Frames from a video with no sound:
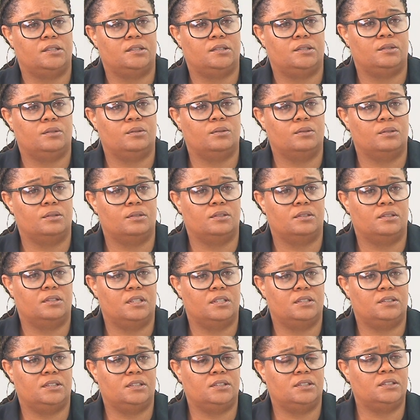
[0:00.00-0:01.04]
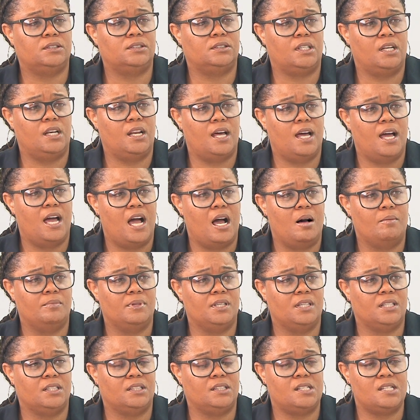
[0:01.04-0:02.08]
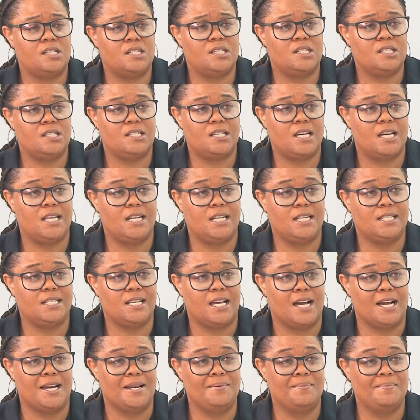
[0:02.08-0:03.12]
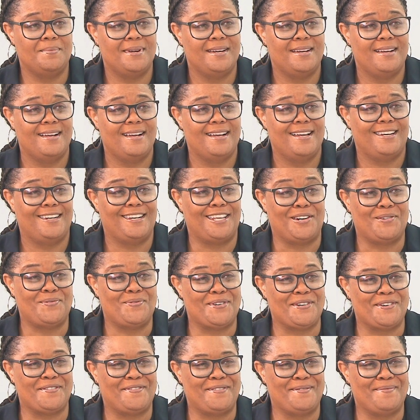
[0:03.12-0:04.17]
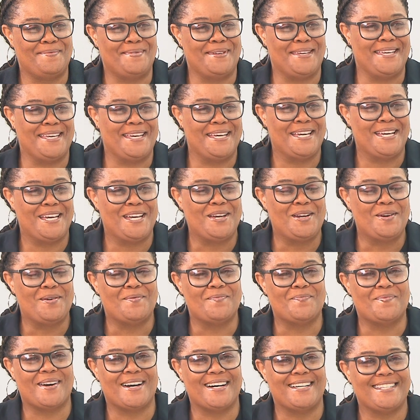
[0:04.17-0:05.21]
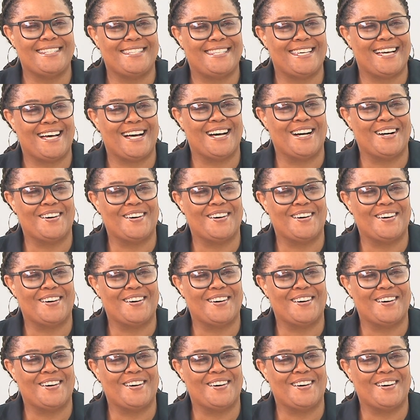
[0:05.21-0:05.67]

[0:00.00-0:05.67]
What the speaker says: So there's a lot happening. It's an exciting time, a lot of work for me. But